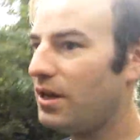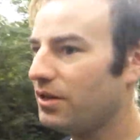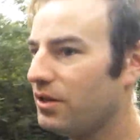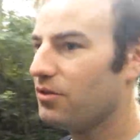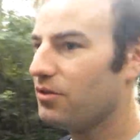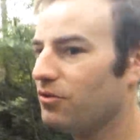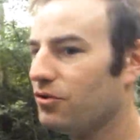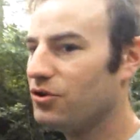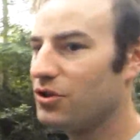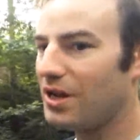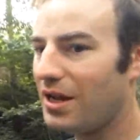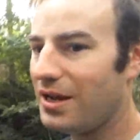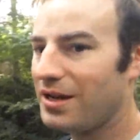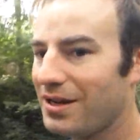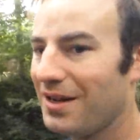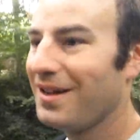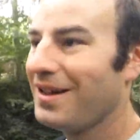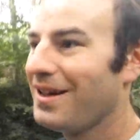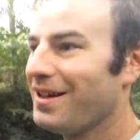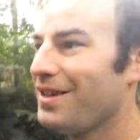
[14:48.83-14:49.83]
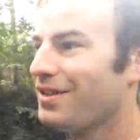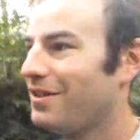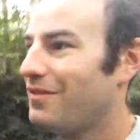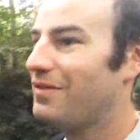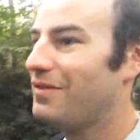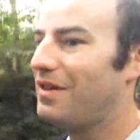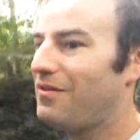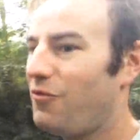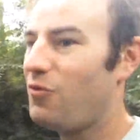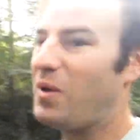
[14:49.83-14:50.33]
the good shed. If
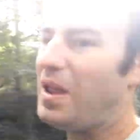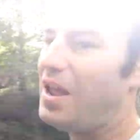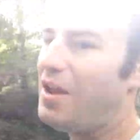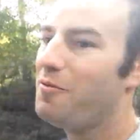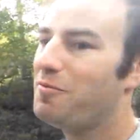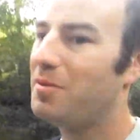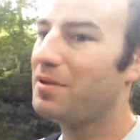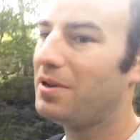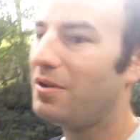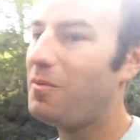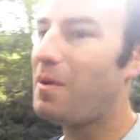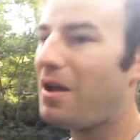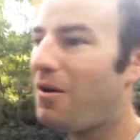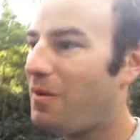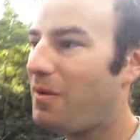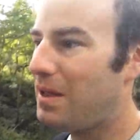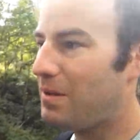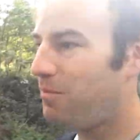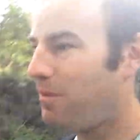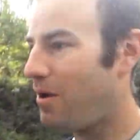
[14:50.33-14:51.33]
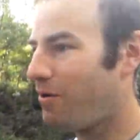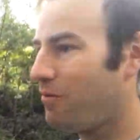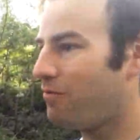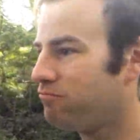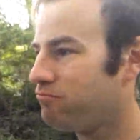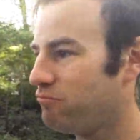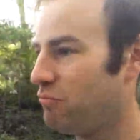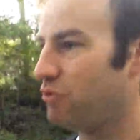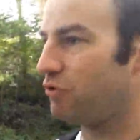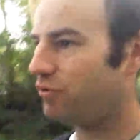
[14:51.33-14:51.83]
they ever reopen the railway, well,
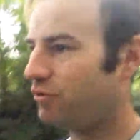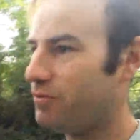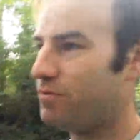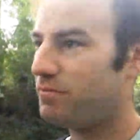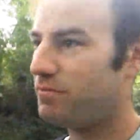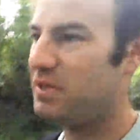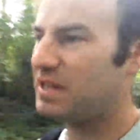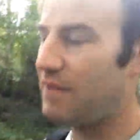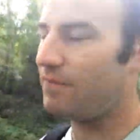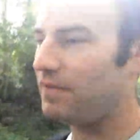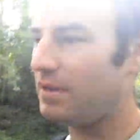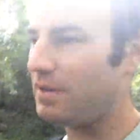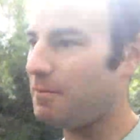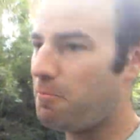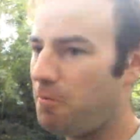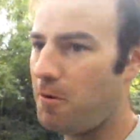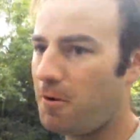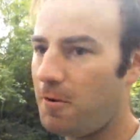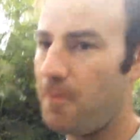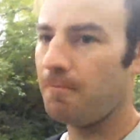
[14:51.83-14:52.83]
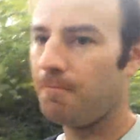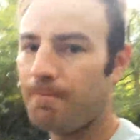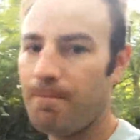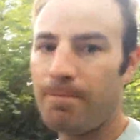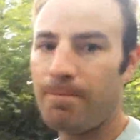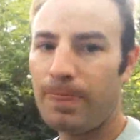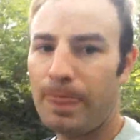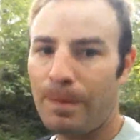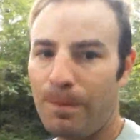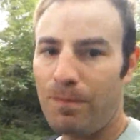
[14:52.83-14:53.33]
you could definitely put
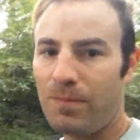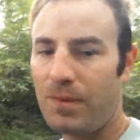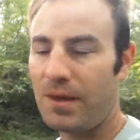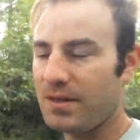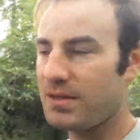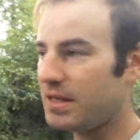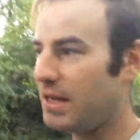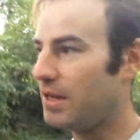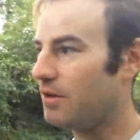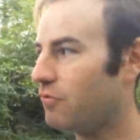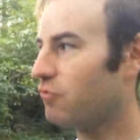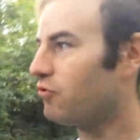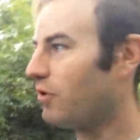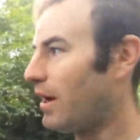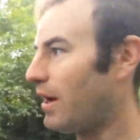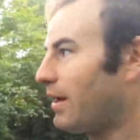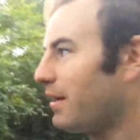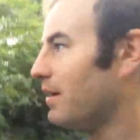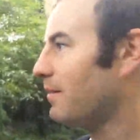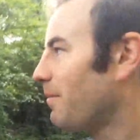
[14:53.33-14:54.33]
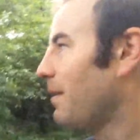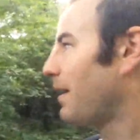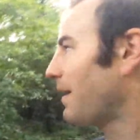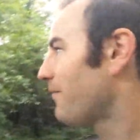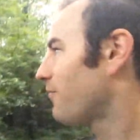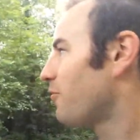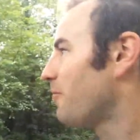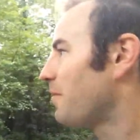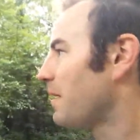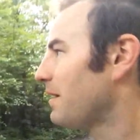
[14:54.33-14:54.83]
a single track and a
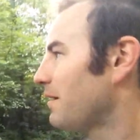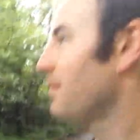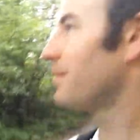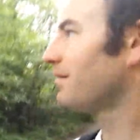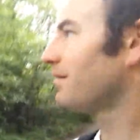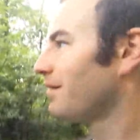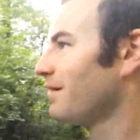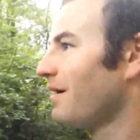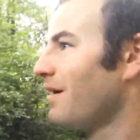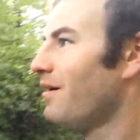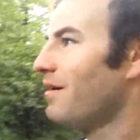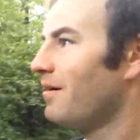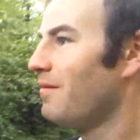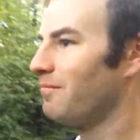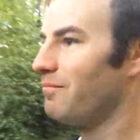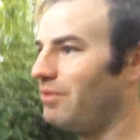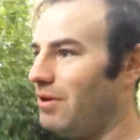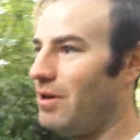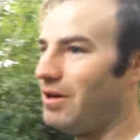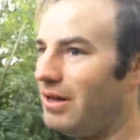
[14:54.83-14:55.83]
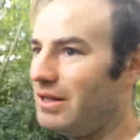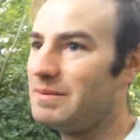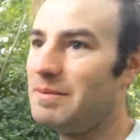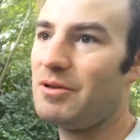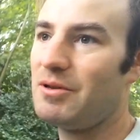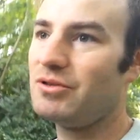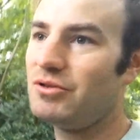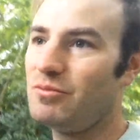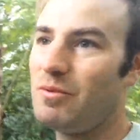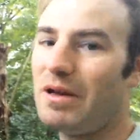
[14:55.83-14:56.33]
platform in but I
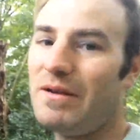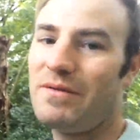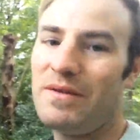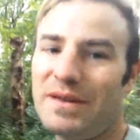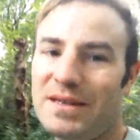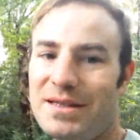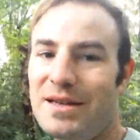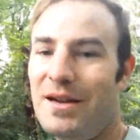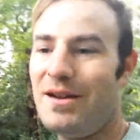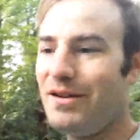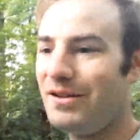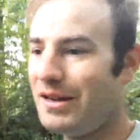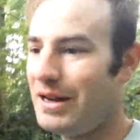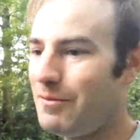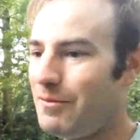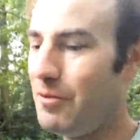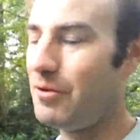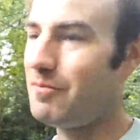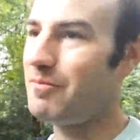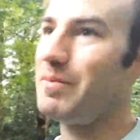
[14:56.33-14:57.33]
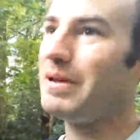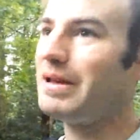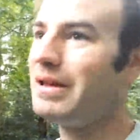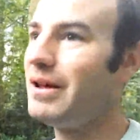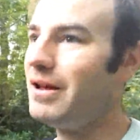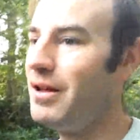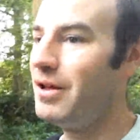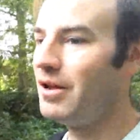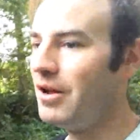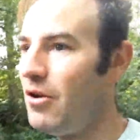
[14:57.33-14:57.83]
suppose the way things are there wouldn't be
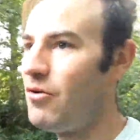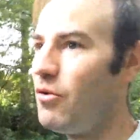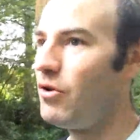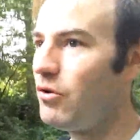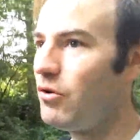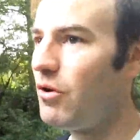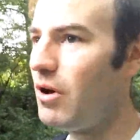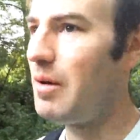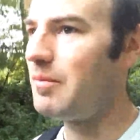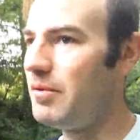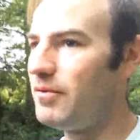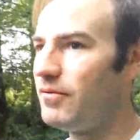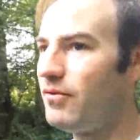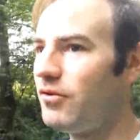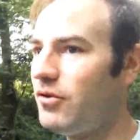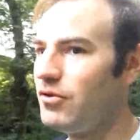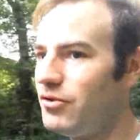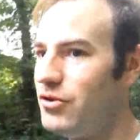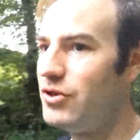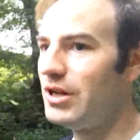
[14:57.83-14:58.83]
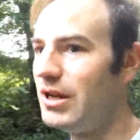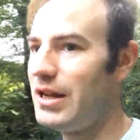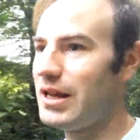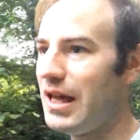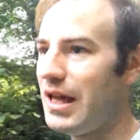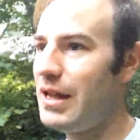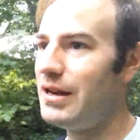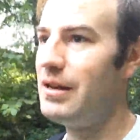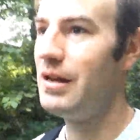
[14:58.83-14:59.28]
a requirement for a good shed again.